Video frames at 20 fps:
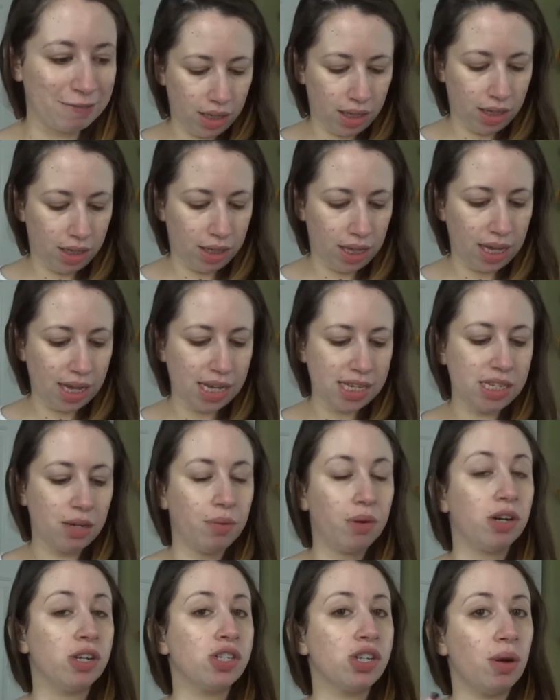And like I said, we're
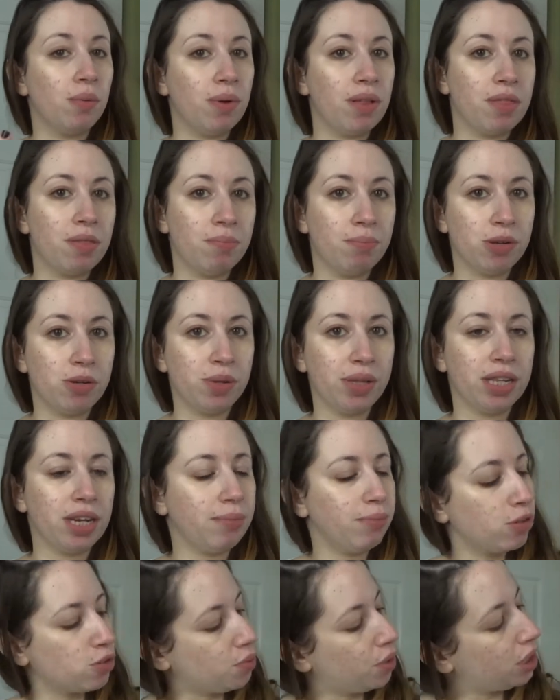gonna start with between the
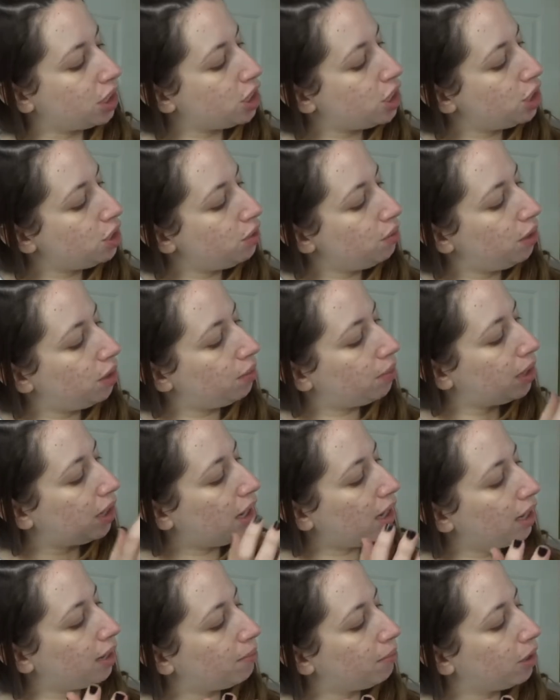numbers one and two, and we
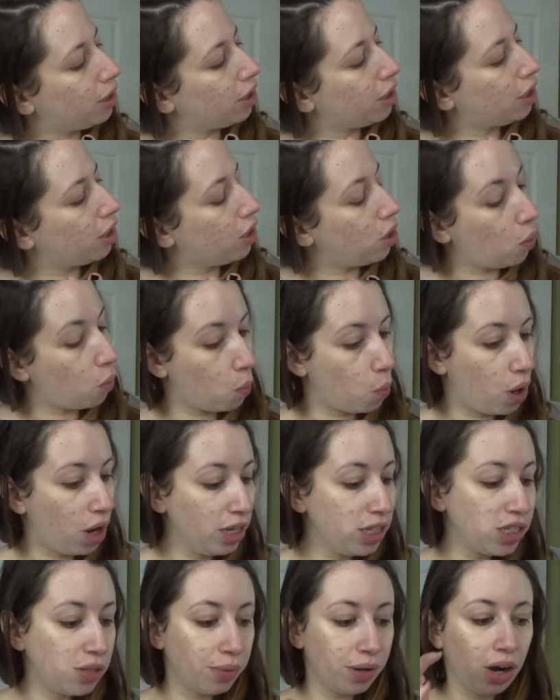got number
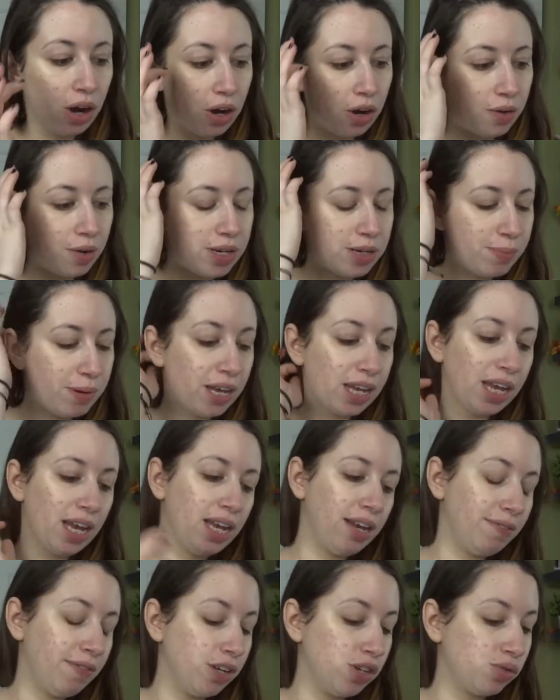one, so we are going to pick
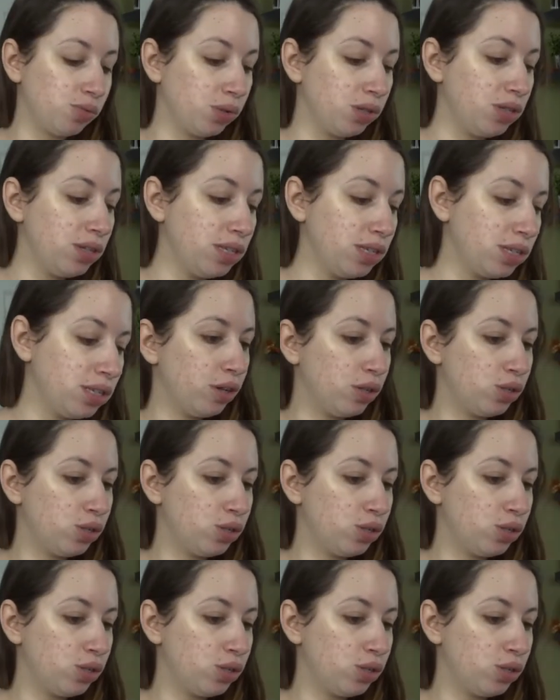individuals.